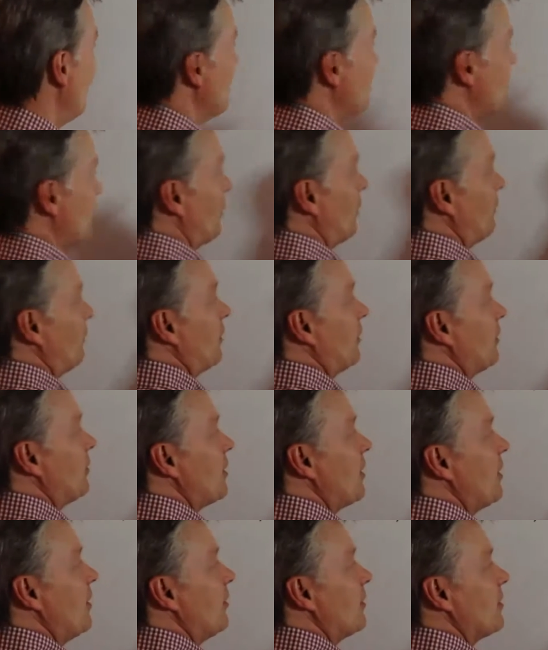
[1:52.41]
So what I'm going
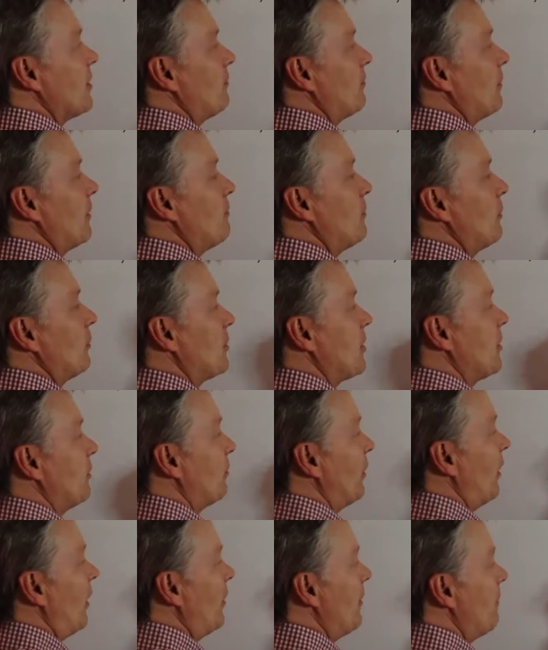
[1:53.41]
to do is I'm going to
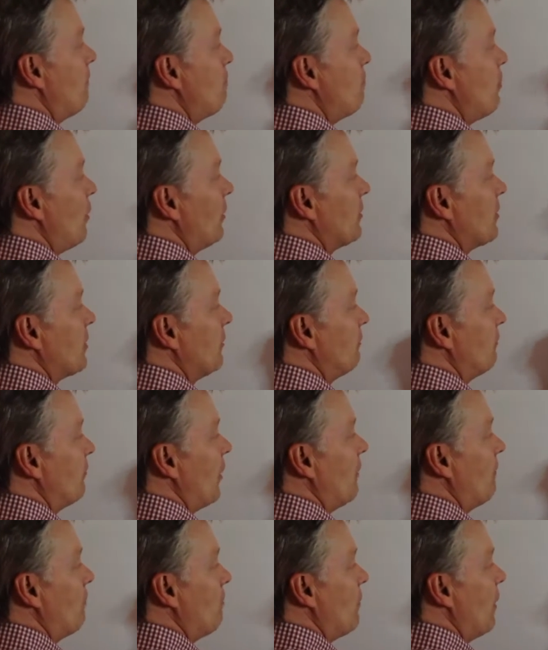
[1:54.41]
multiply the bottom
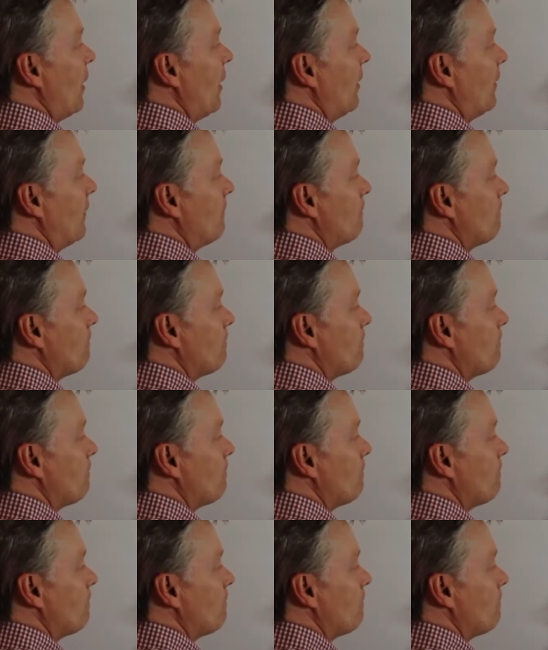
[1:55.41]
number